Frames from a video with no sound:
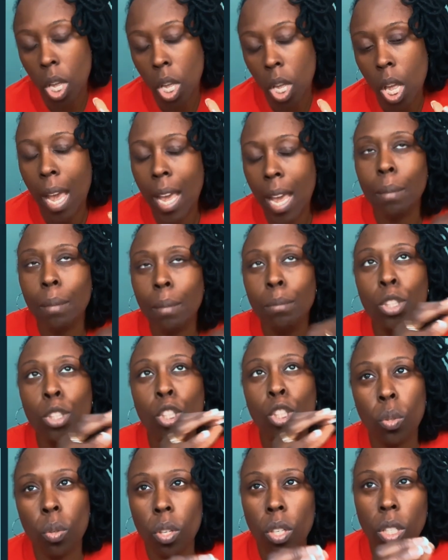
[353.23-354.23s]
And I'm
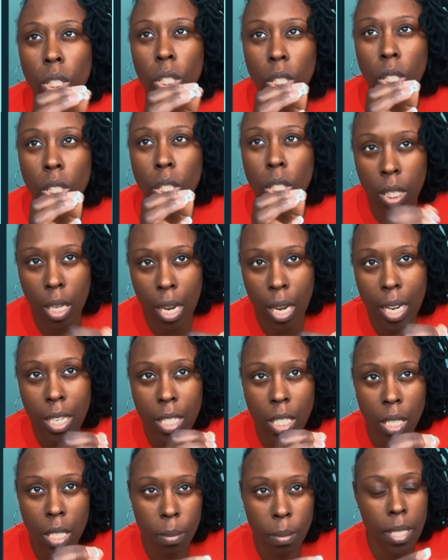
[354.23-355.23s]
sure
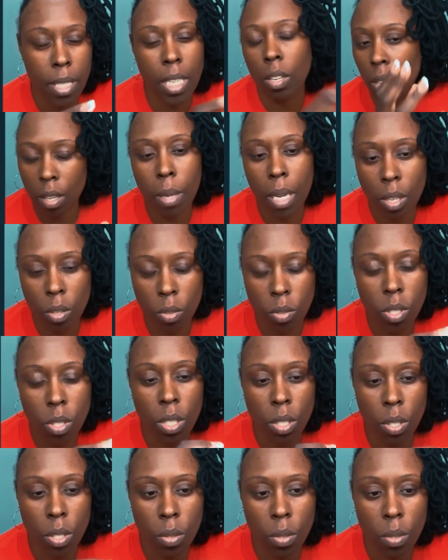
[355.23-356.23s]
ChatGPT and all the other models
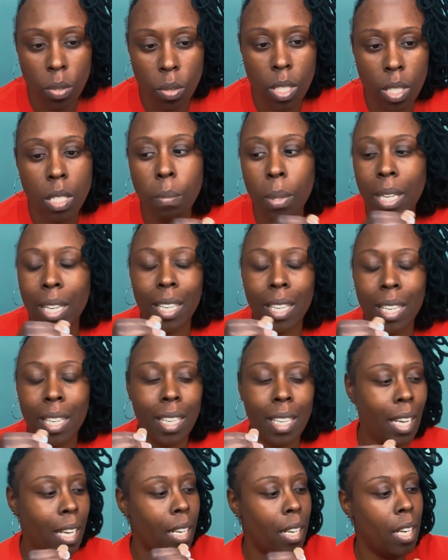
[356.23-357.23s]
can do this, but
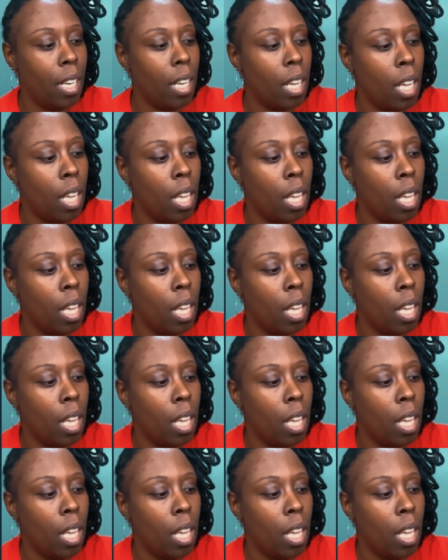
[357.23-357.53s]
again,